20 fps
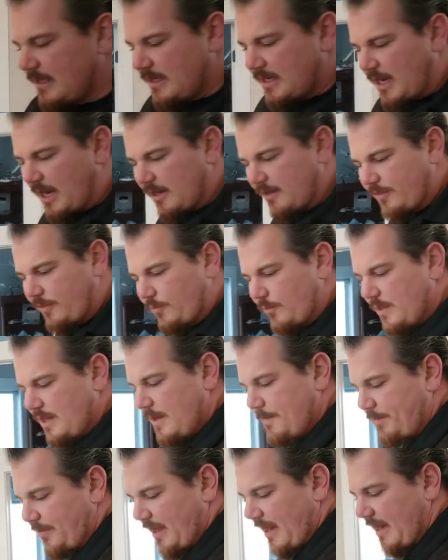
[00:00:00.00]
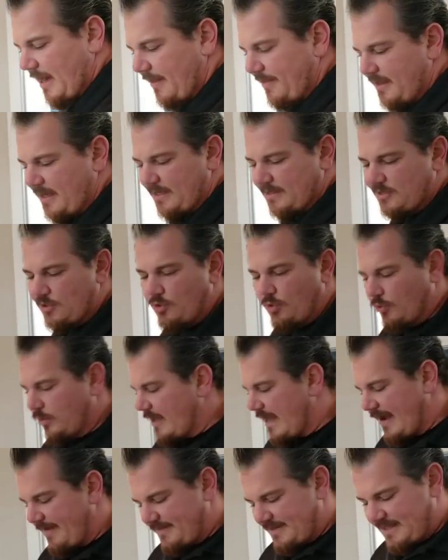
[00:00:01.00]
On a 3D plane, I think it's cool to
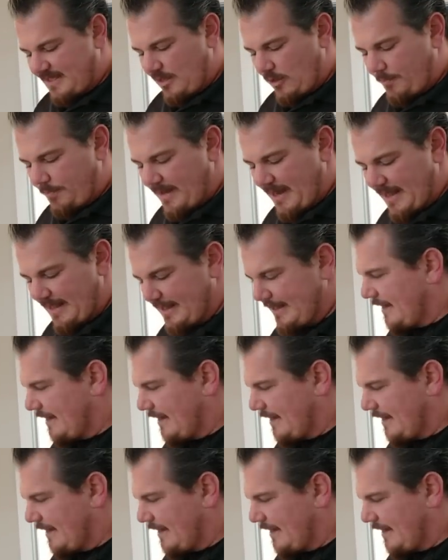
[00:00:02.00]
have a scale pilot.